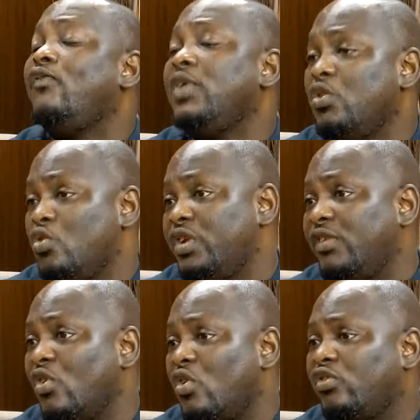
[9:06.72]
feel no
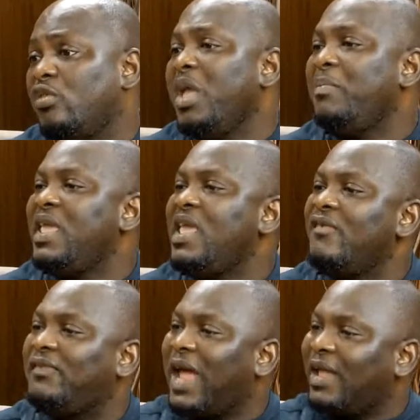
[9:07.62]
result so maybe if
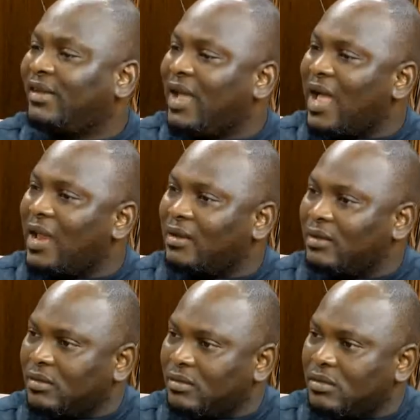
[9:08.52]
that can
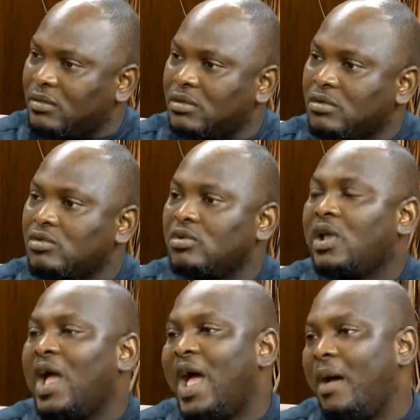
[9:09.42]
happen.
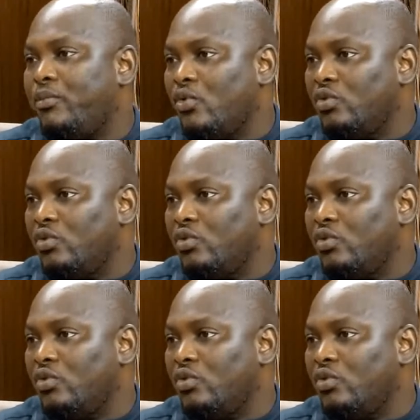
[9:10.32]
Can happen. Protest